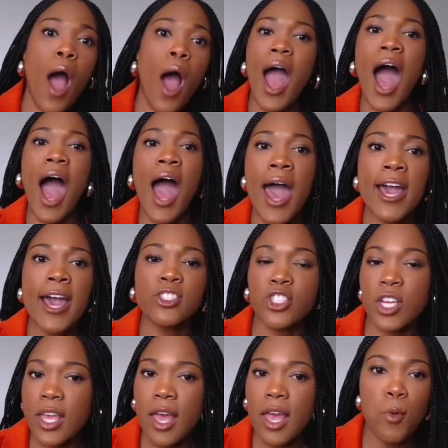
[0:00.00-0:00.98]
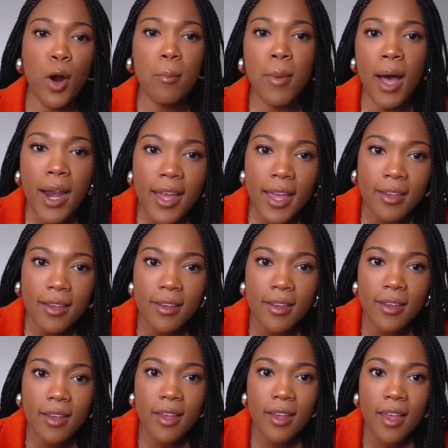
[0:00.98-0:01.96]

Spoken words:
why I should get more money.